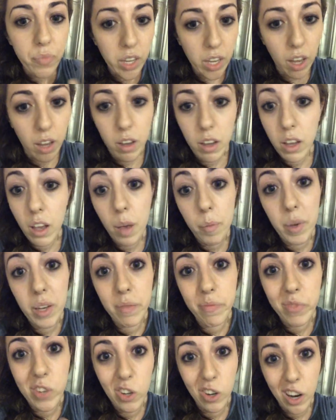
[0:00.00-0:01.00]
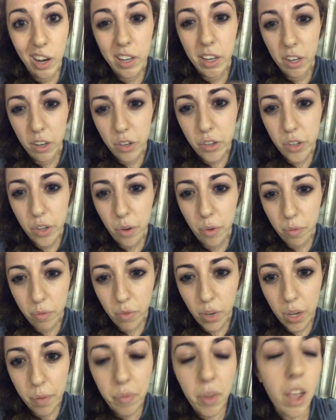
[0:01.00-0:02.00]
Okay. I mean, you're on here, so,
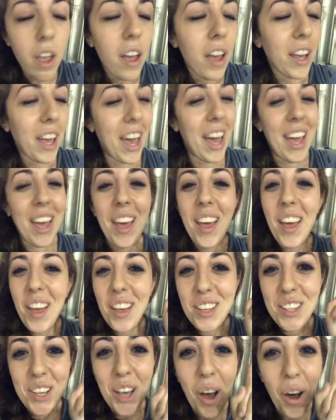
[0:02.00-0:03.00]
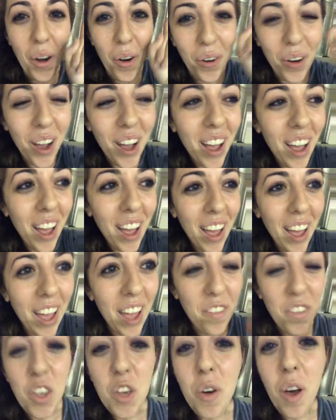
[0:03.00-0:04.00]
right? Okay, so
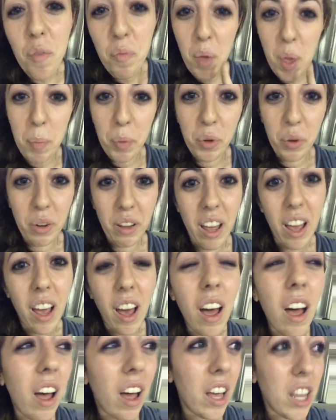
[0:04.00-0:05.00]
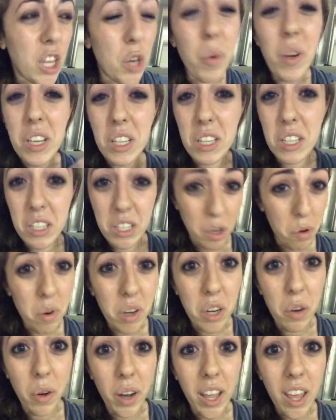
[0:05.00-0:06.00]
if you have people who are like, you were so
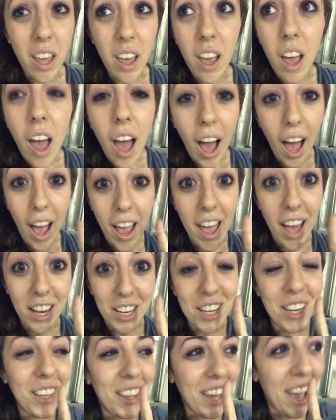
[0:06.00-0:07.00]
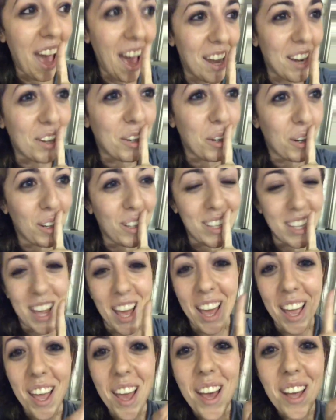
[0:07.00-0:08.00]
annoying, I actually had a girl
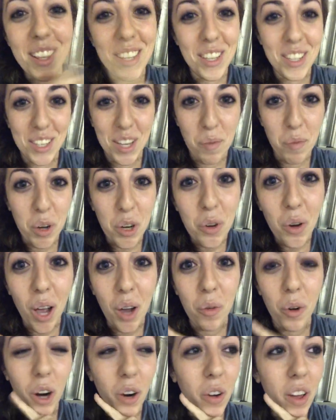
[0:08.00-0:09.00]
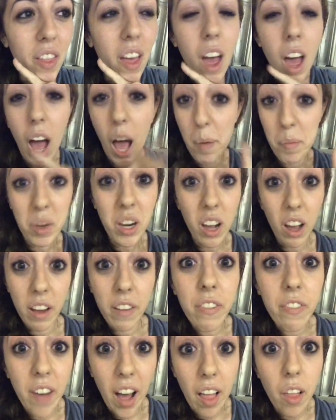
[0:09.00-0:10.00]
say to someone who I work with, I'm going to
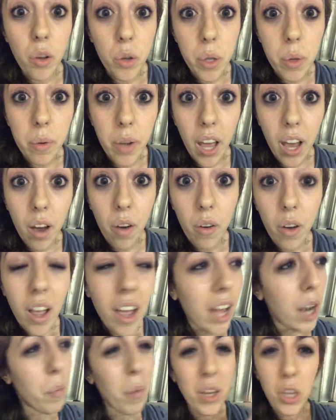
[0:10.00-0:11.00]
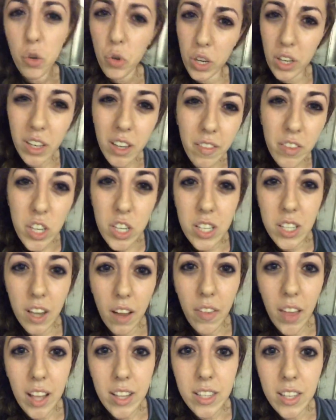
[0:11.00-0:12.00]
unfollow you now. And I'm like, you couldn't have just
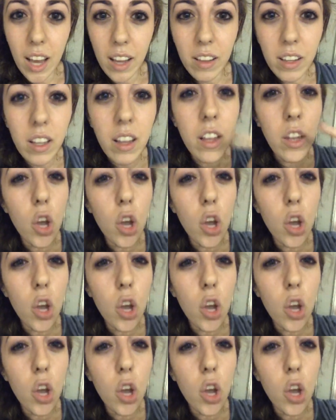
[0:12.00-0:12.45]
done that silently?